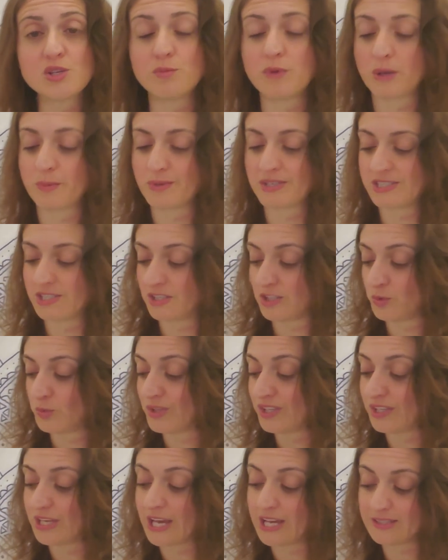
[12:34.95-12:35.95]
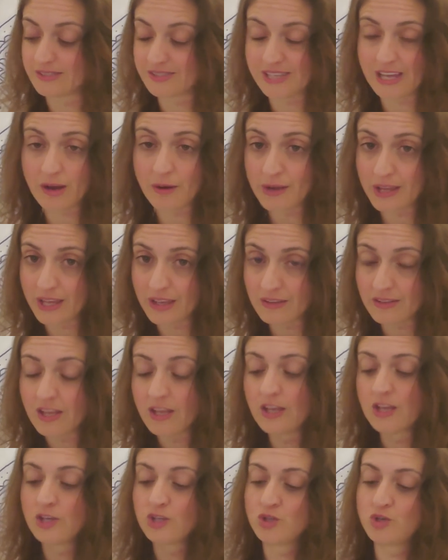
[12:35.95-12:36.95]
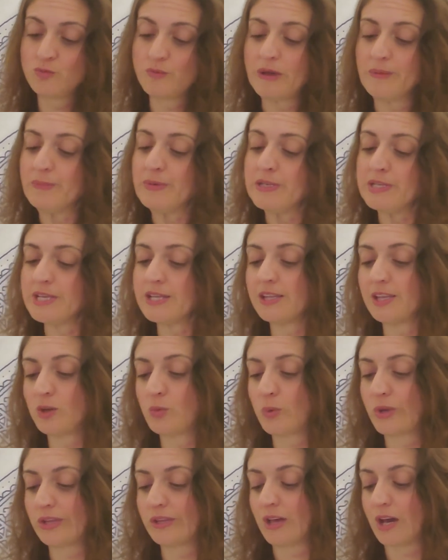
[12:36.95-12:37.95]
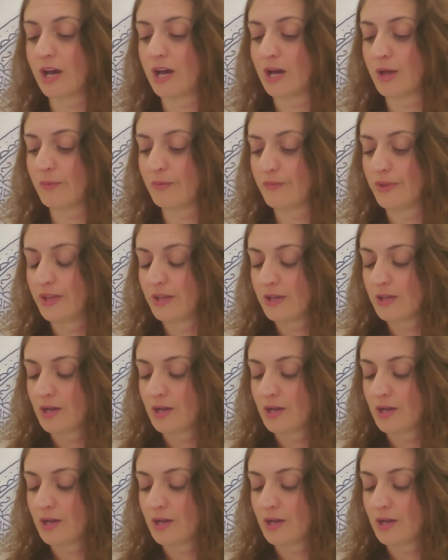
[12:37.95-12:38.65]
you might be dealing with a Cancerian, you might be dealing with um,